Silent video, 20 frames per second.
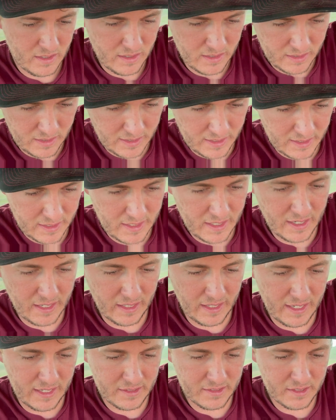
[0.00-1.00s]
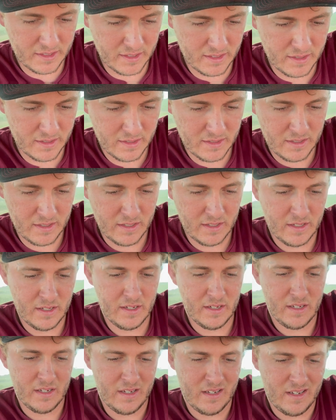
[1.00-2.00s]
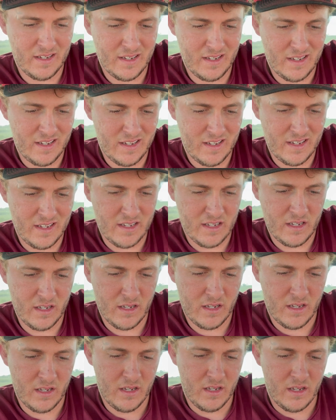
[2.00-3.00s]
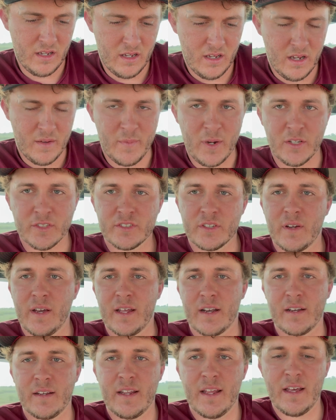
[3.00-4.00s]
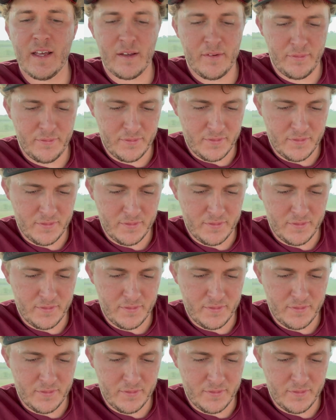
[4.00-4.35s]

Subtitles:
Let it yell at you. I'm also out of DEF.